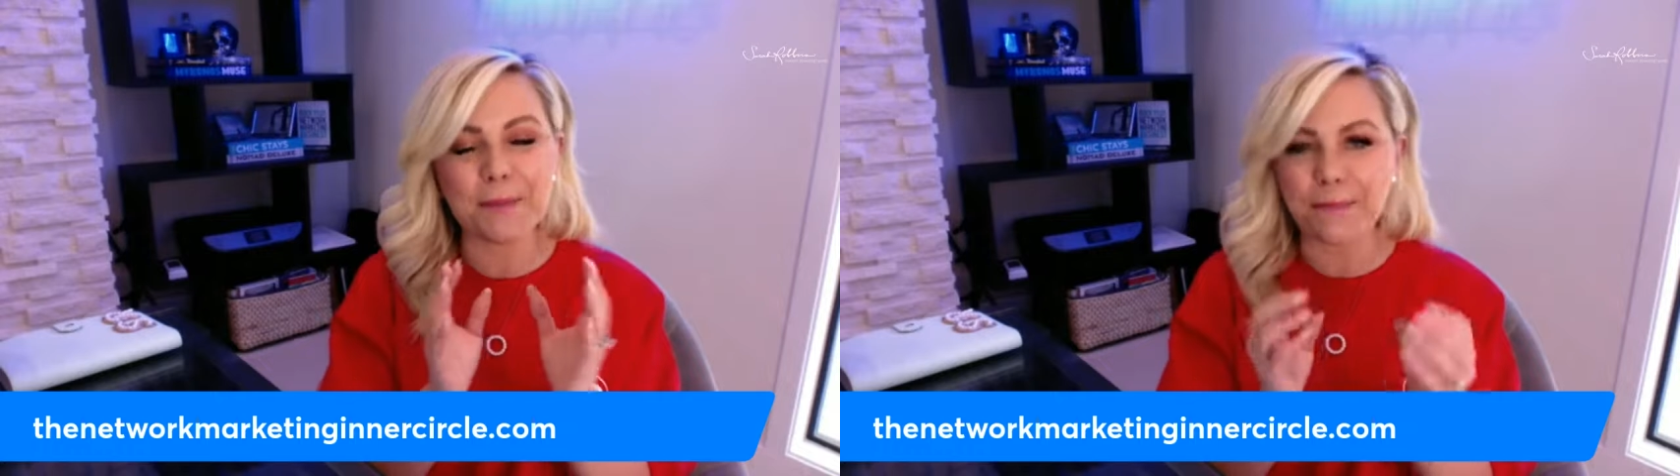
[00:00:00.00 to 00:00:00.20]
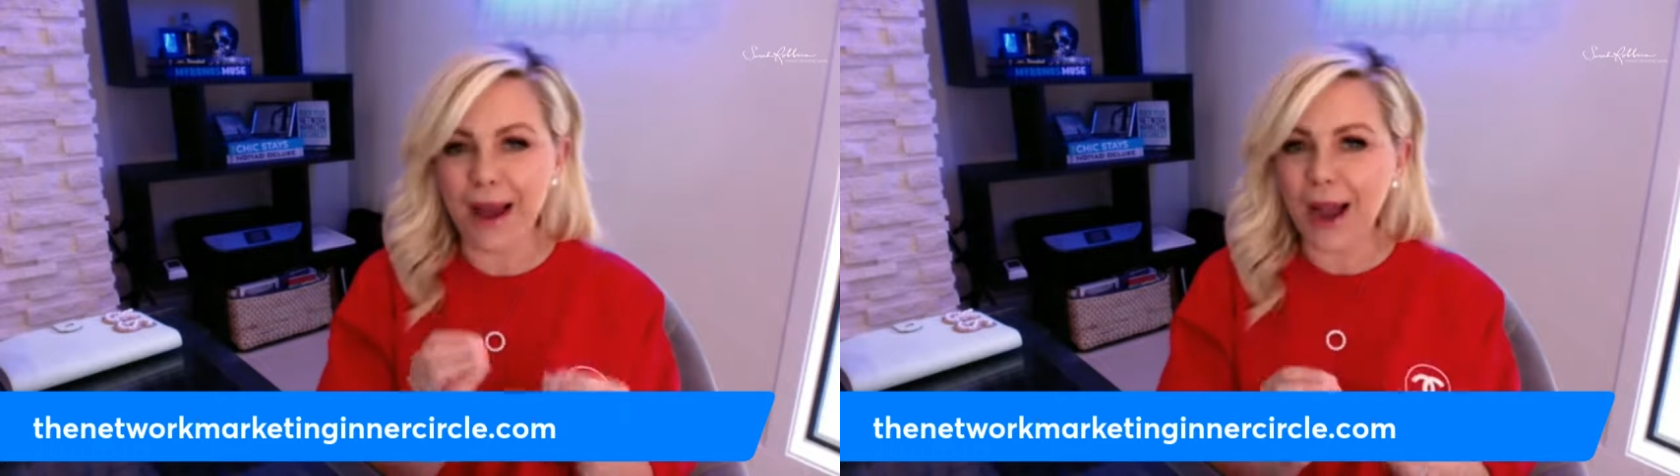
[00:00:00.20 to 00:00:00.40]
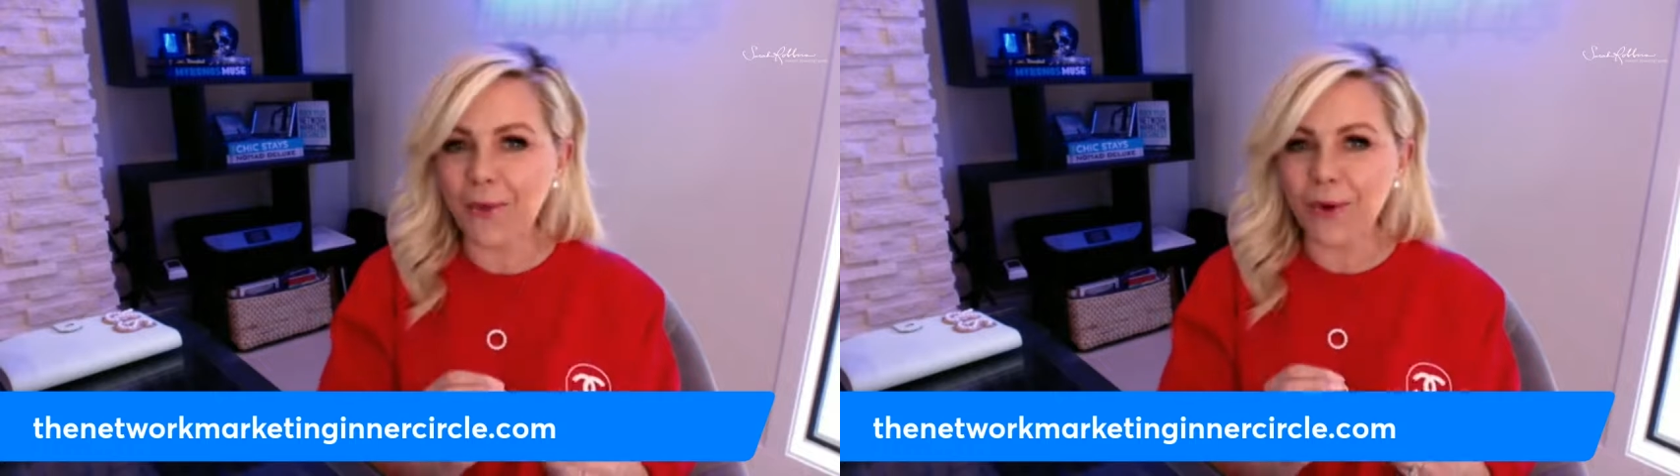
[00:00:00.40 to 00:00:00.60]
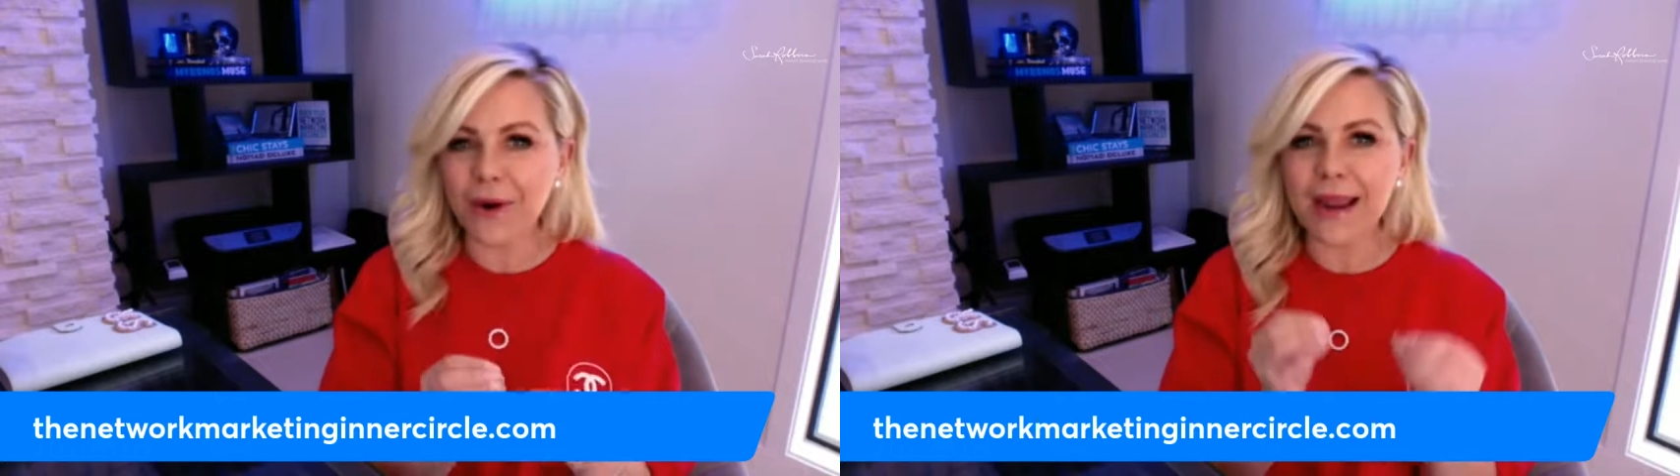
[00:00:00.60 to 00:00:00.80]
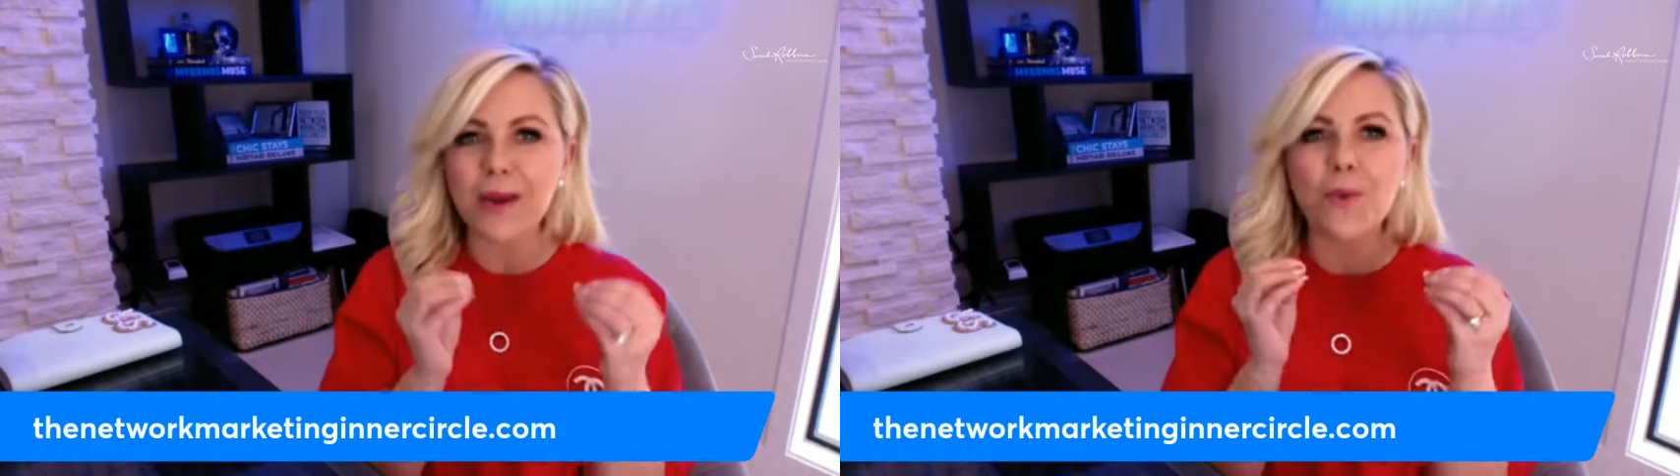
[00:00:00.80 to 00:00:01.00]

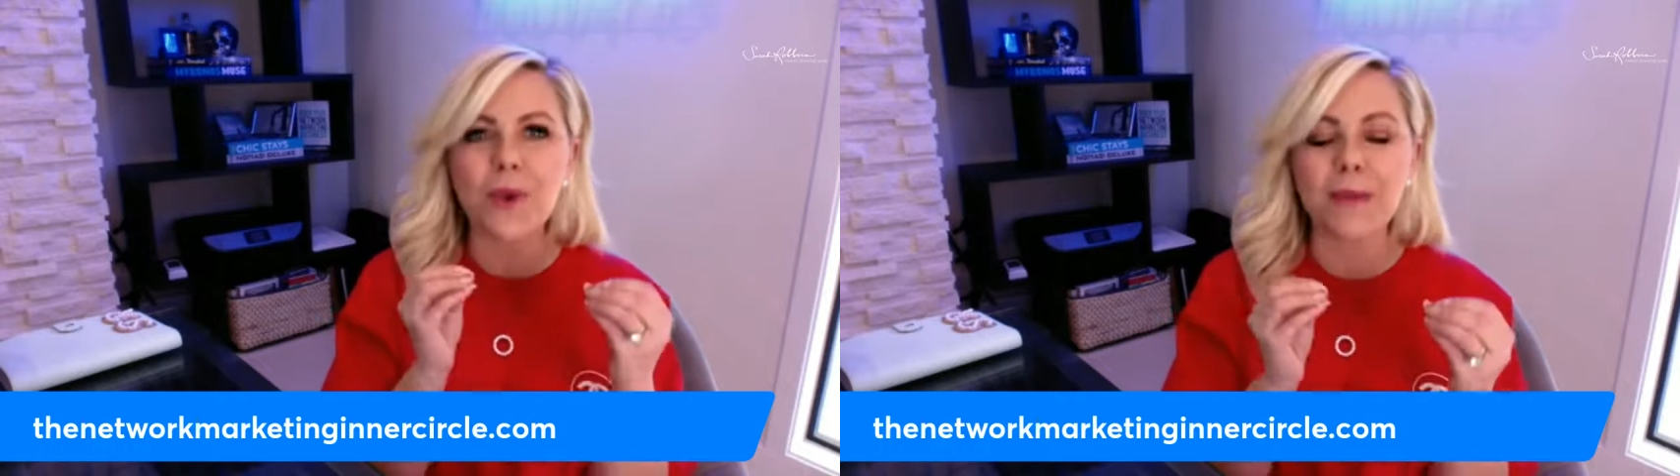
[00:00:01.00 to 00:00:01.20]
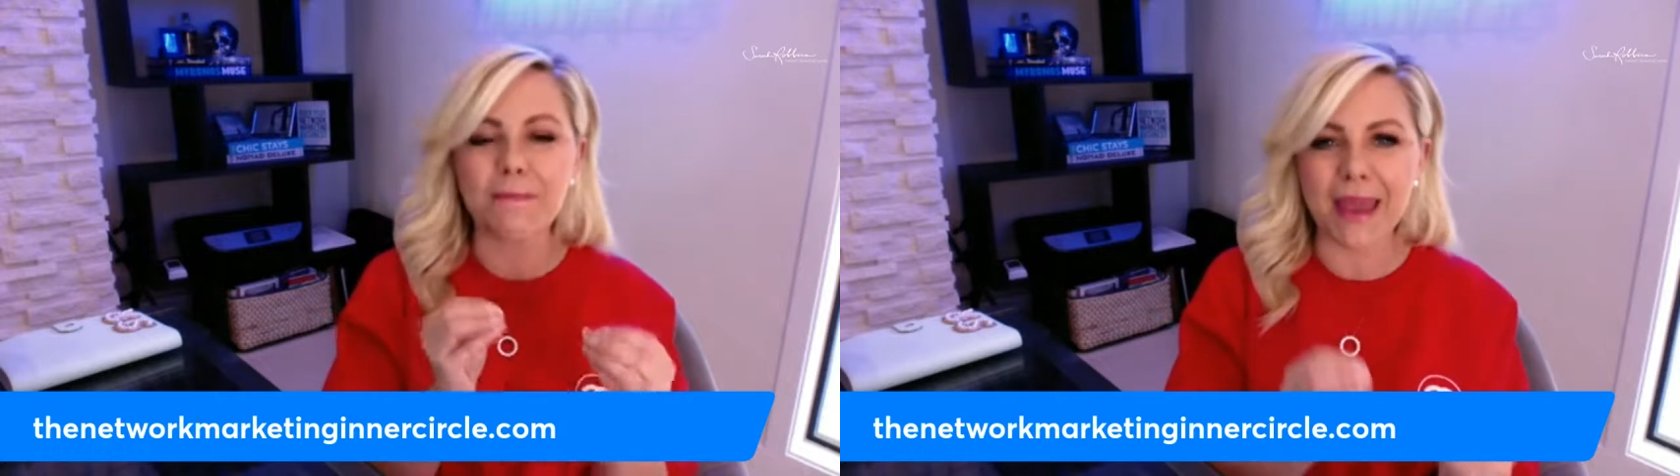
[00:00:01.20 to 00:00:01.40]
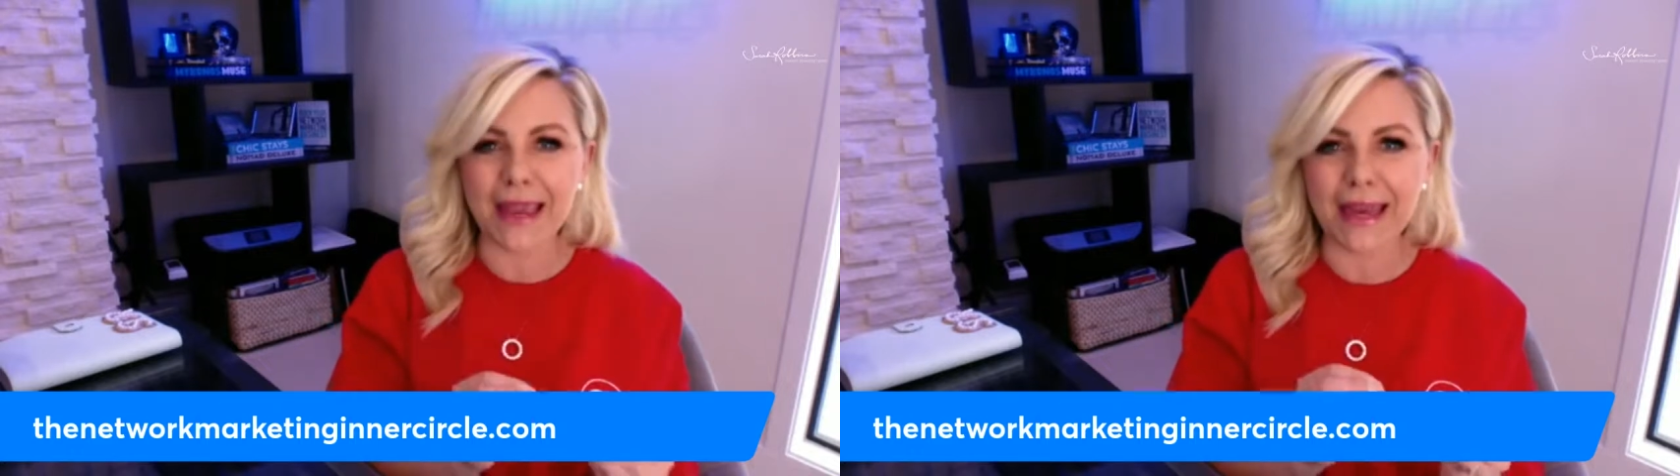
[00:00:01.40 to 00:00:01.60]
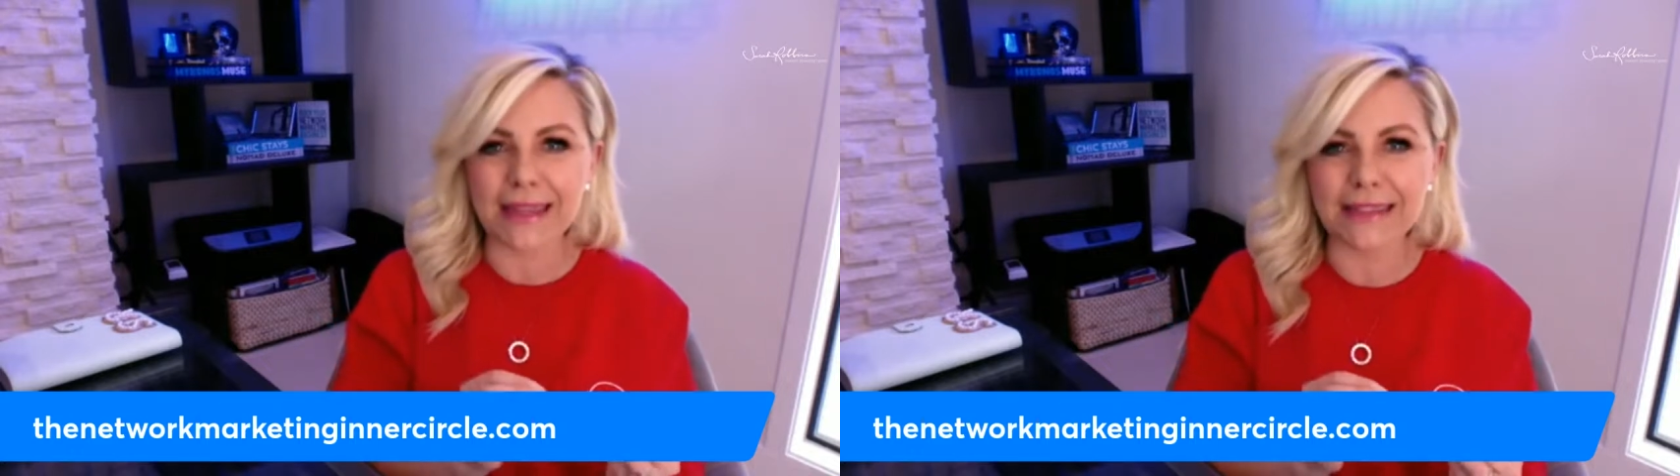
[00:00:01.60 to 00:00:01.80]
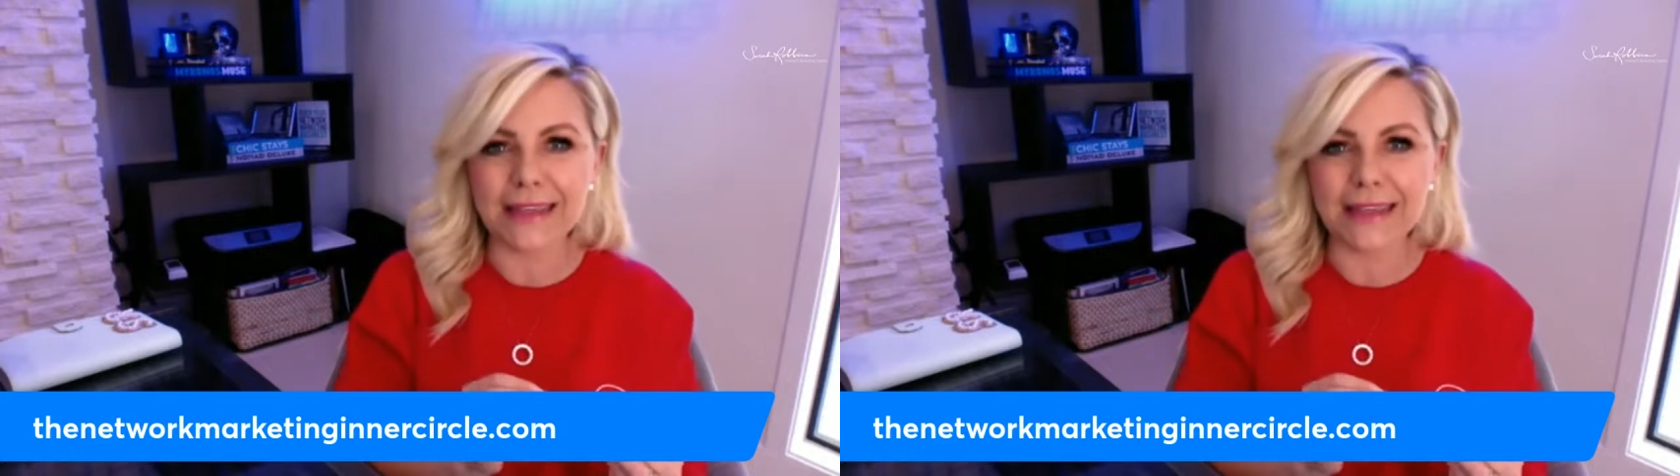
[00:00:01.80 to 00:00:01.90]
empowering we made it.